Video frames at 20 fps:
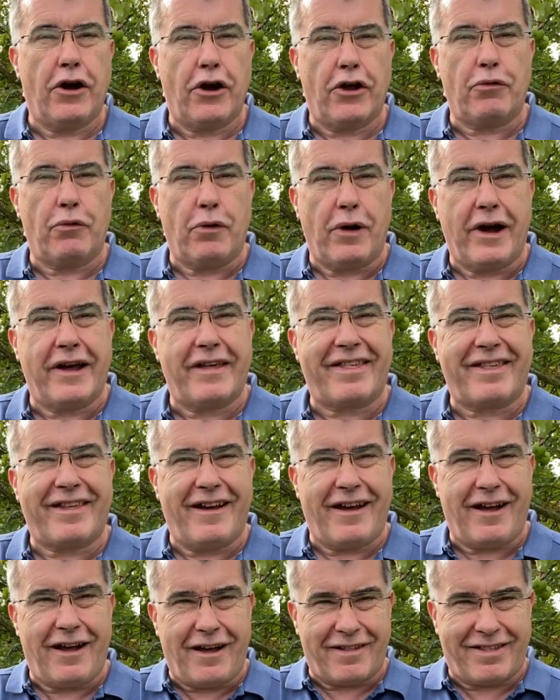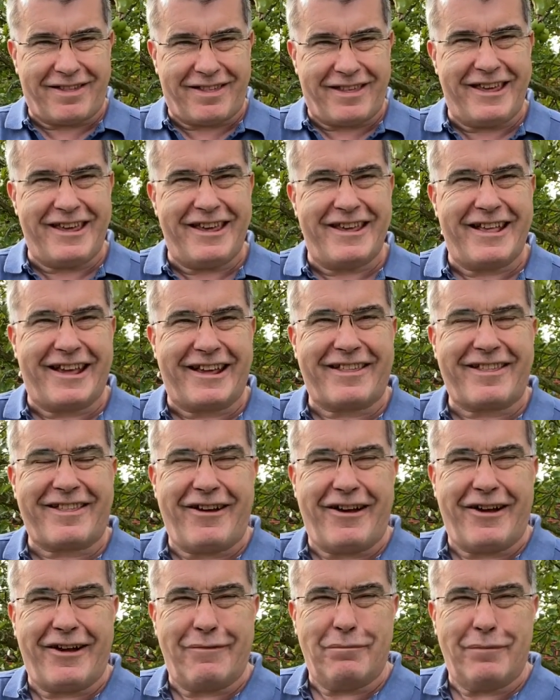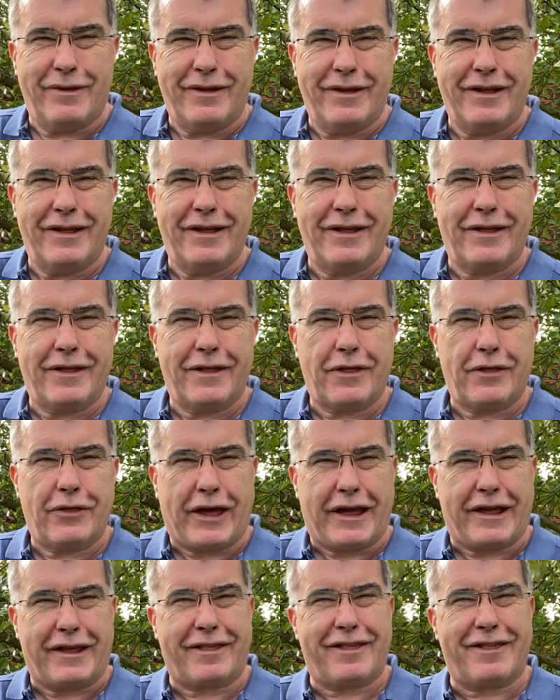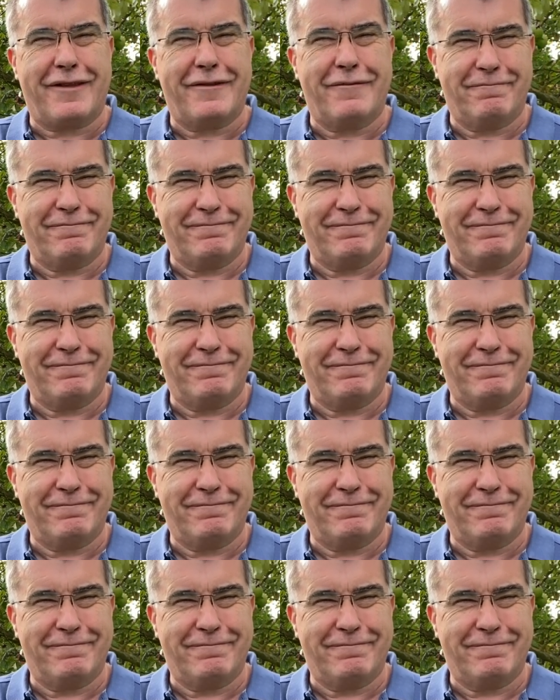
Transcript: Otherwise, I'll see you next time. Thanks.